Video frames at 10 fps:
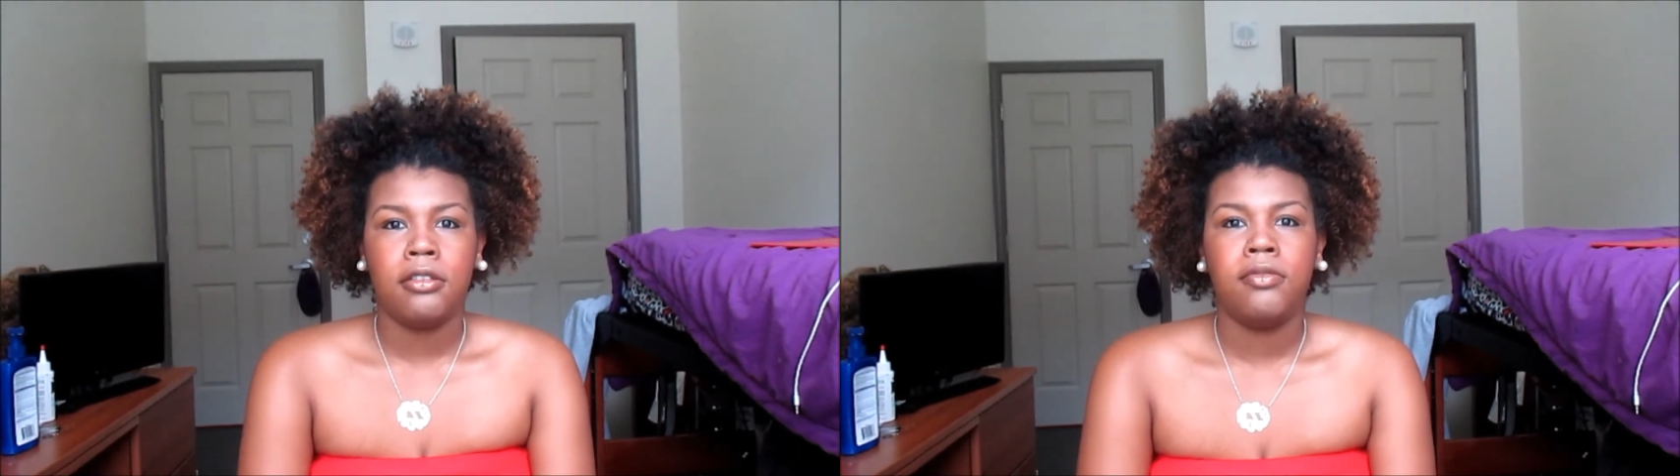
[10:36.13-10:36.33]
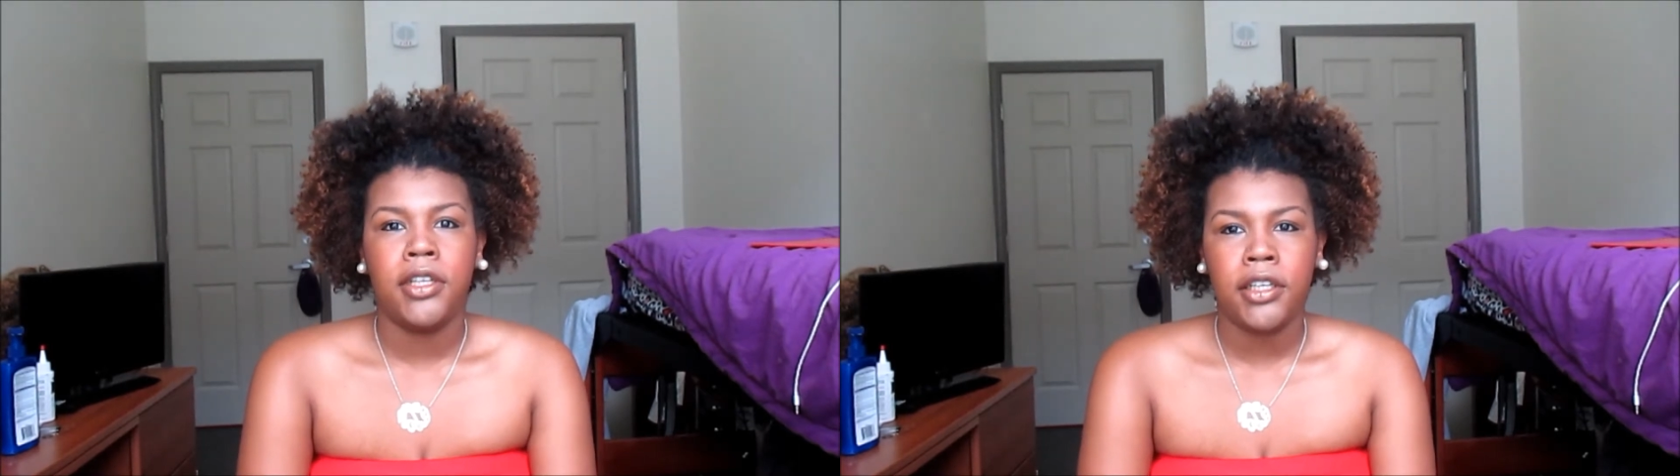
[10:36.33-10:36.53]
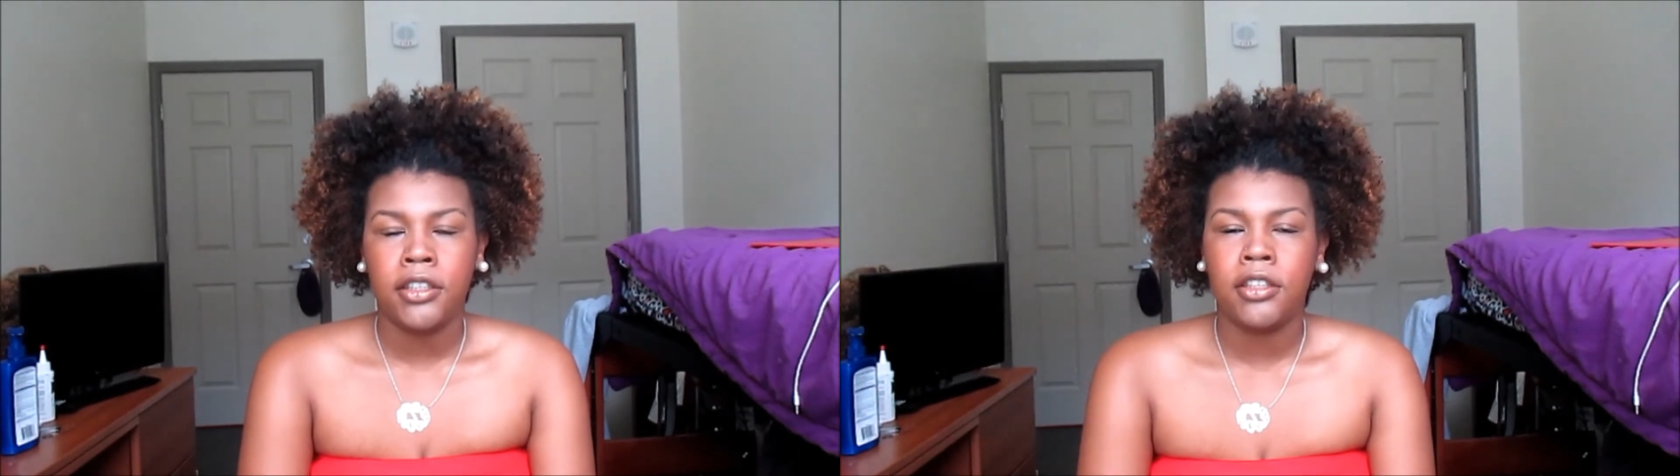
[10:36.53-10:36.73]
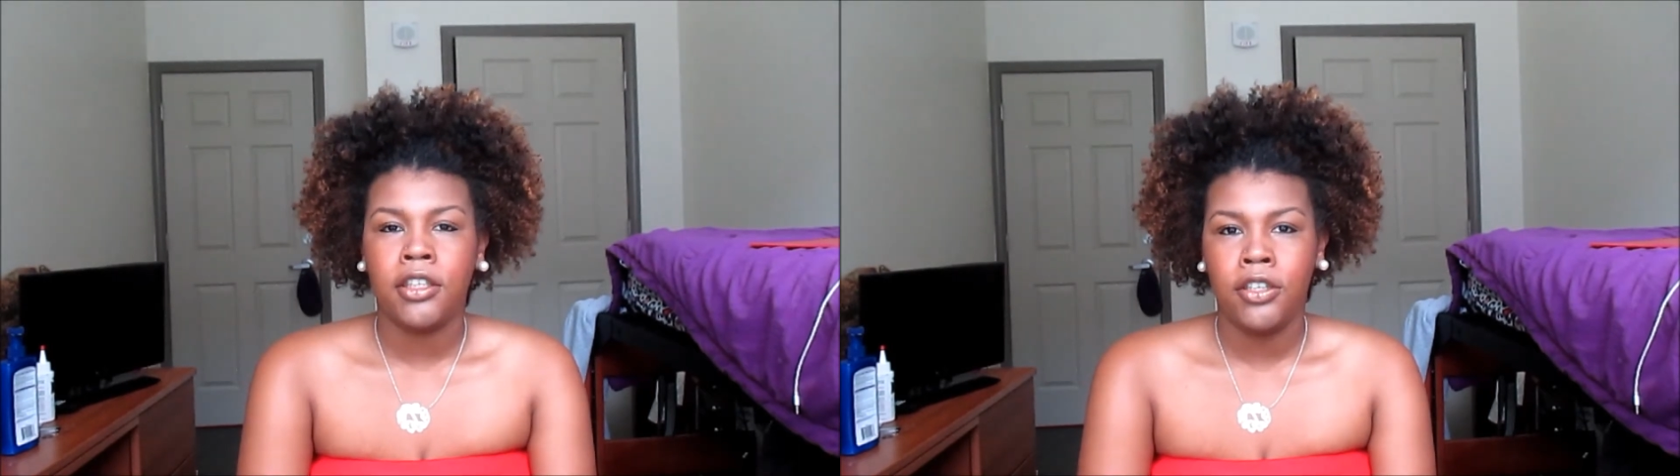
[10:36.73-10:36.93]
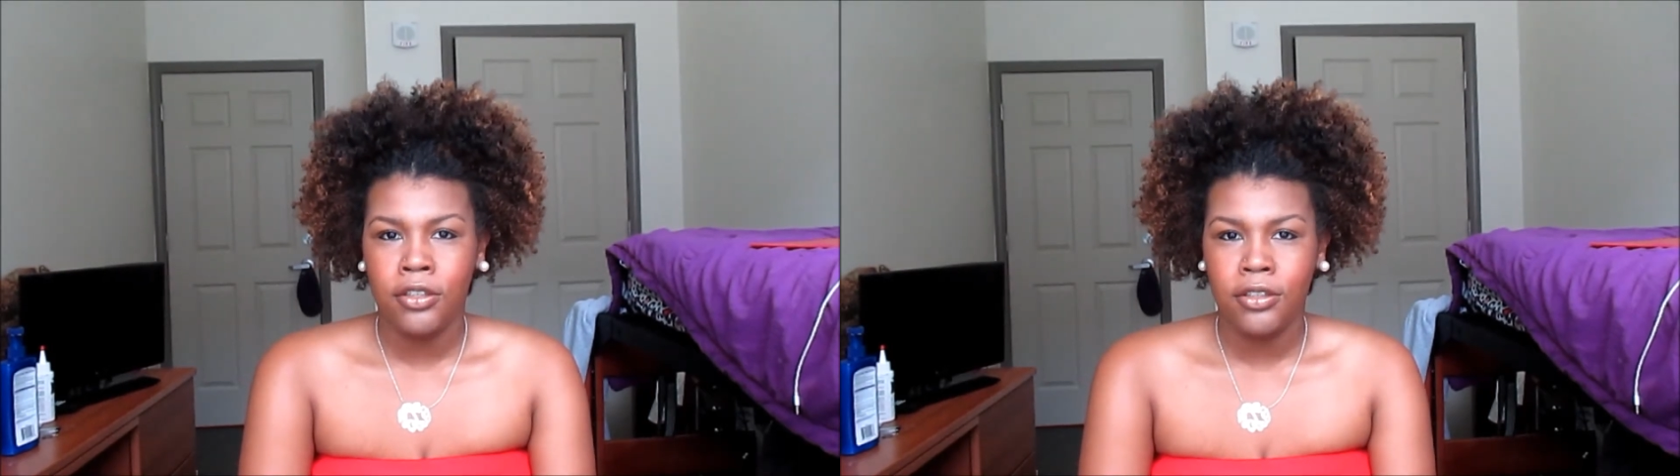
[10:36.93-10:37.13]
very
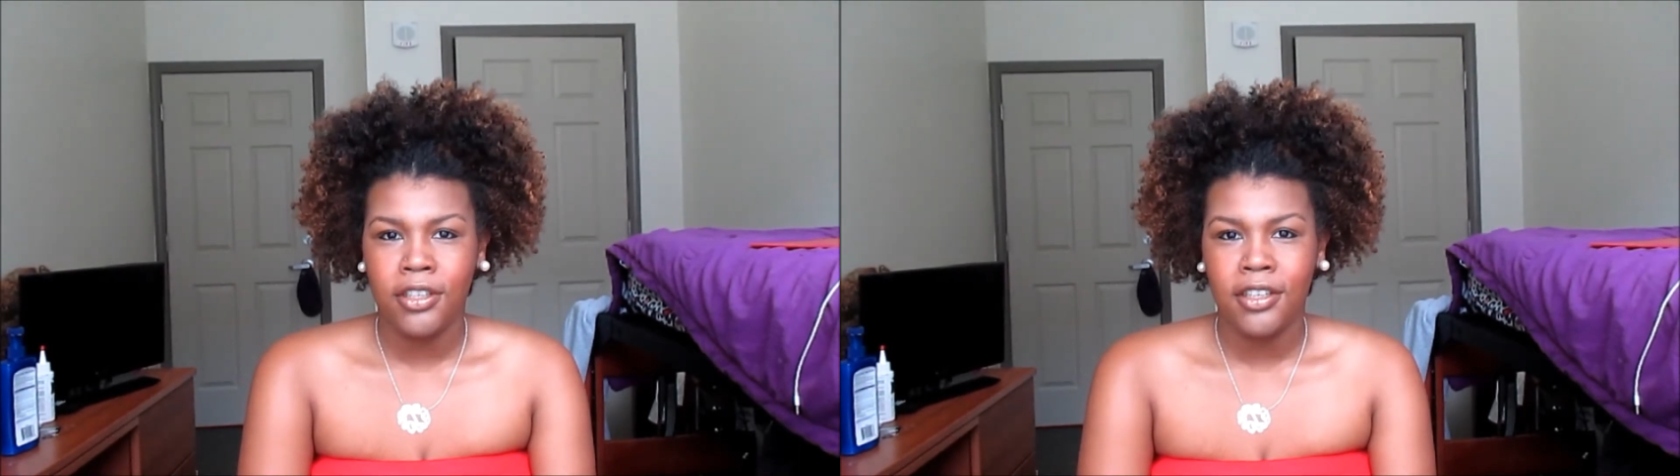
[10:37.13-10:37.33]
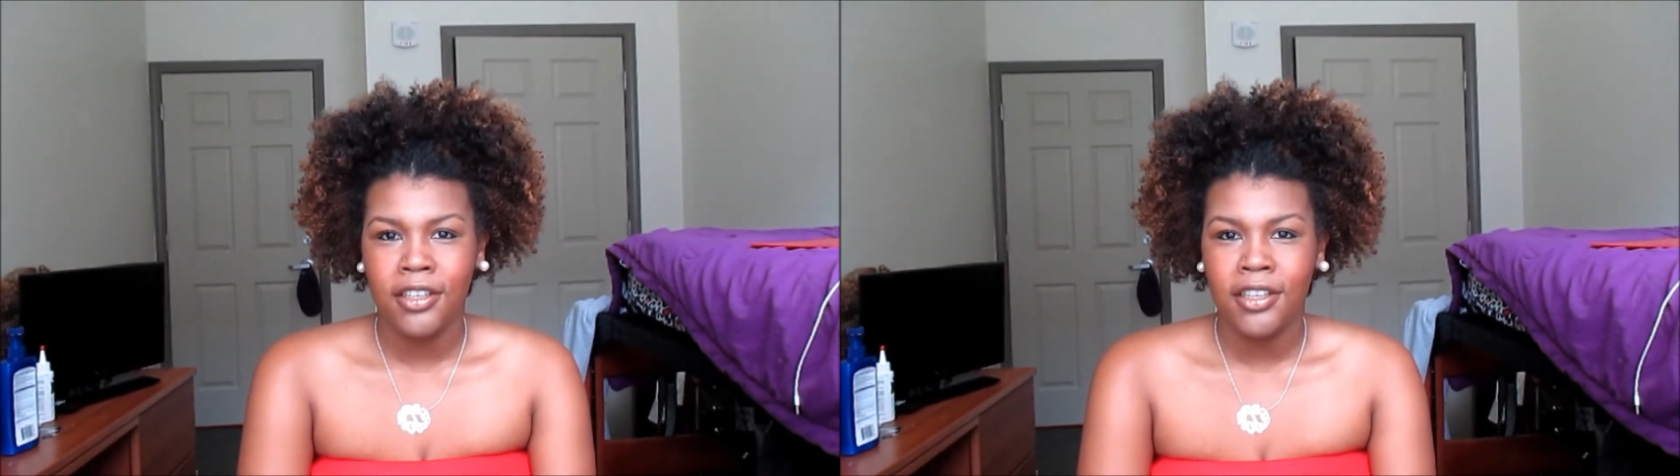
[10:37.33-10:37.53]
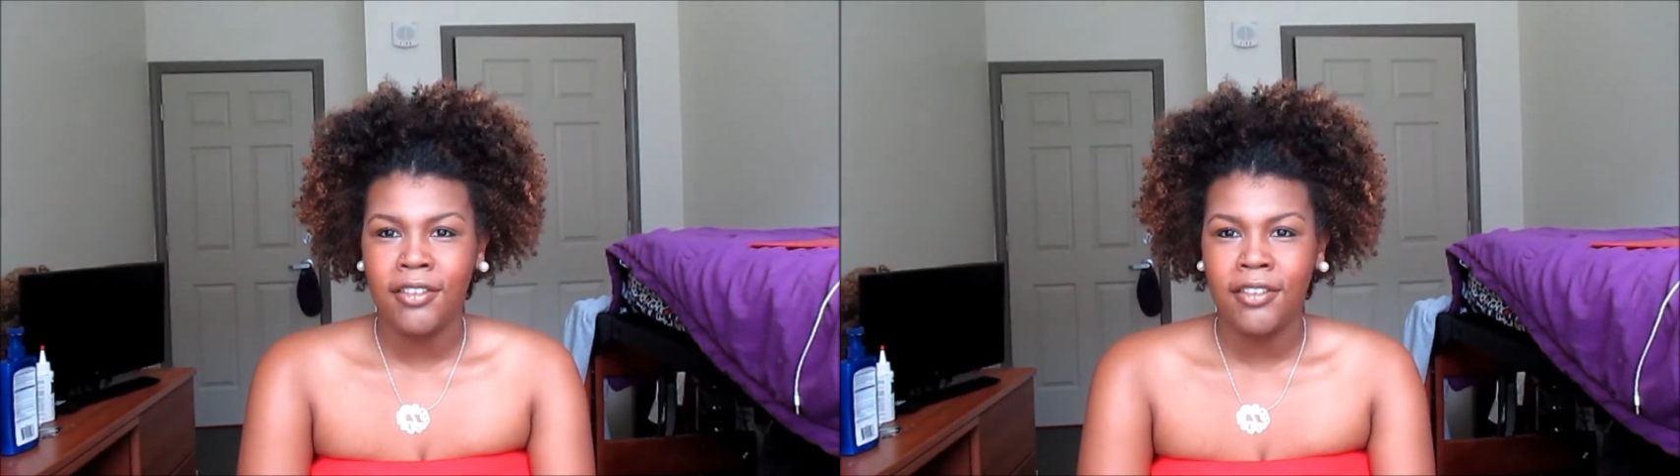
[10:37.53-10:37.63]
secure